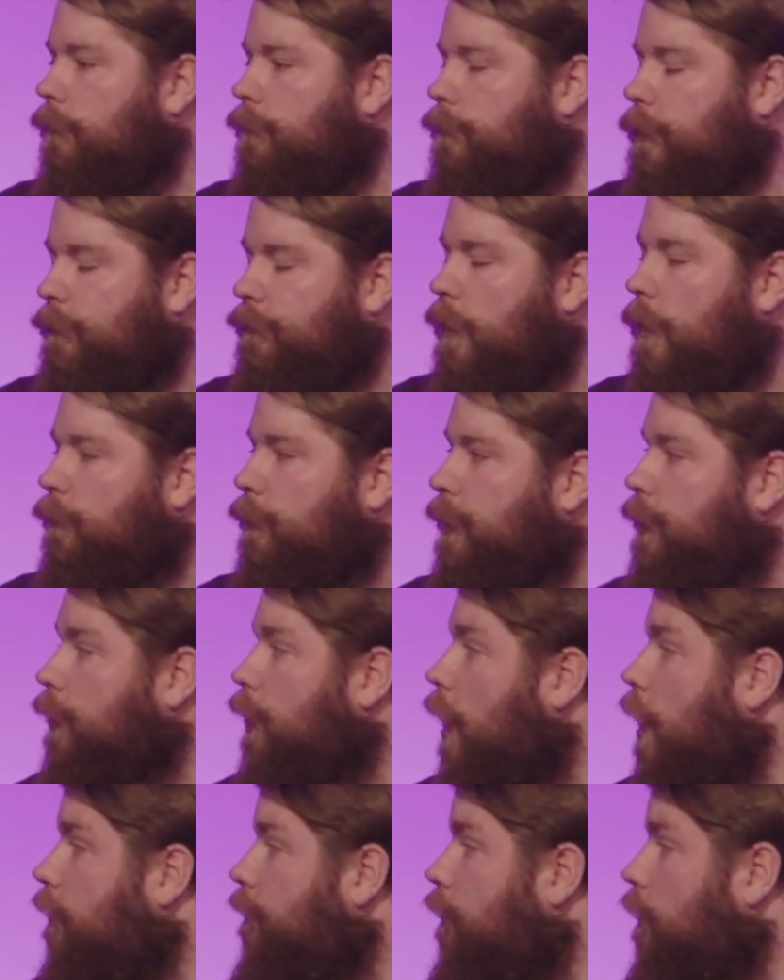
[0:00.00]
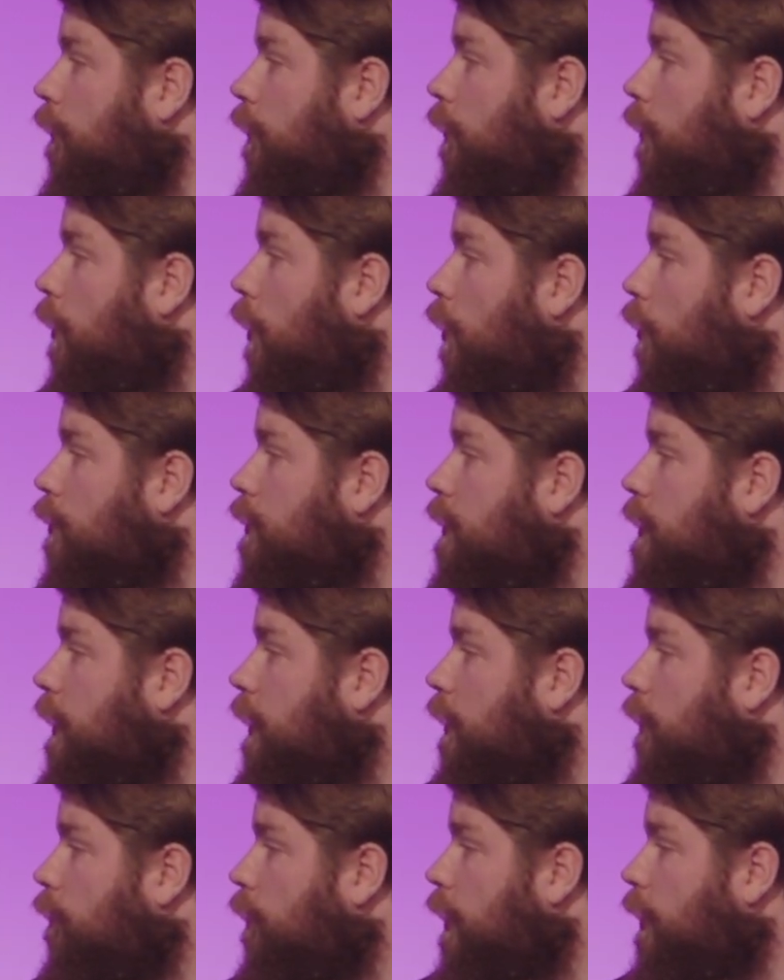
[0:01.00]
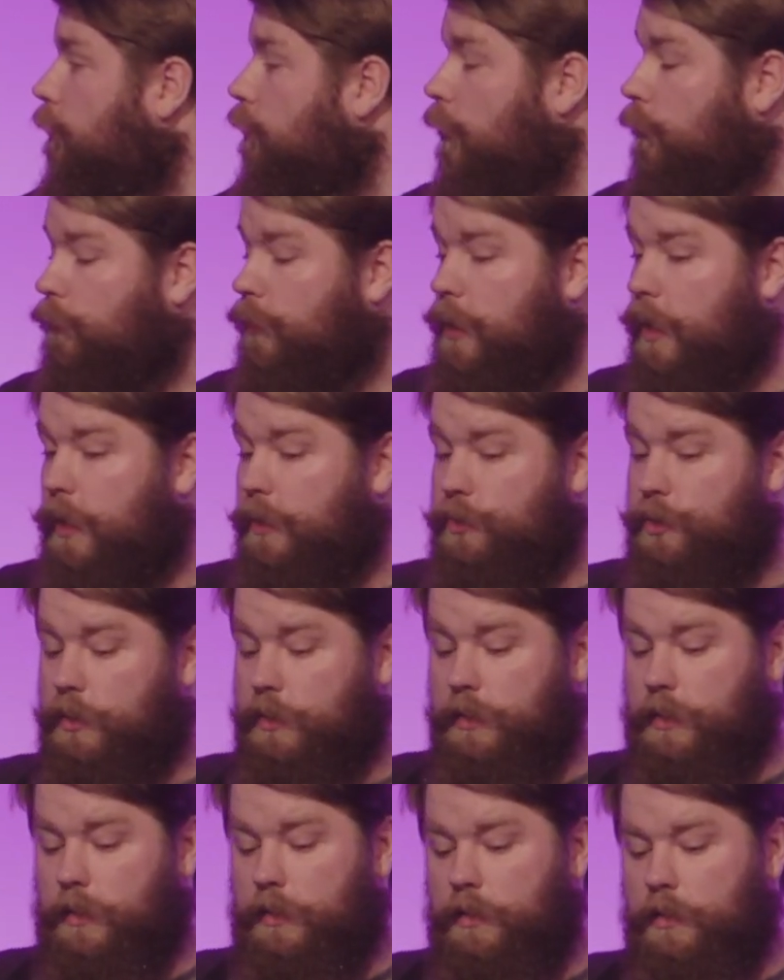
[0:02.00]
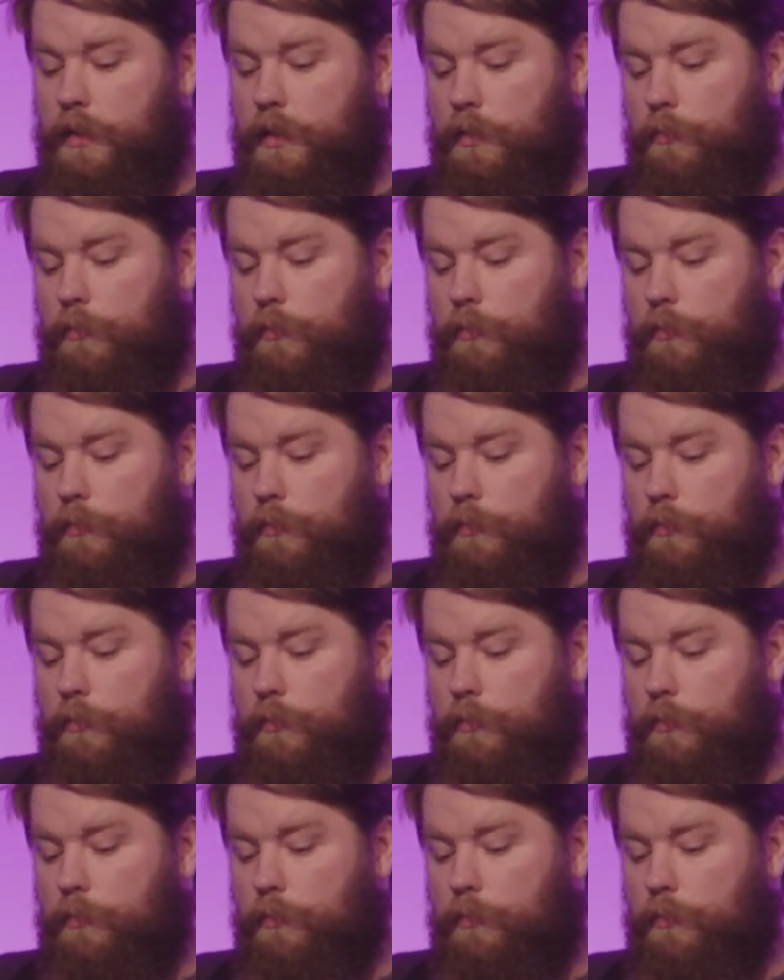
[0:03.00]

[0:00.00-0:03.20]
we could offer hosting in a way where we actually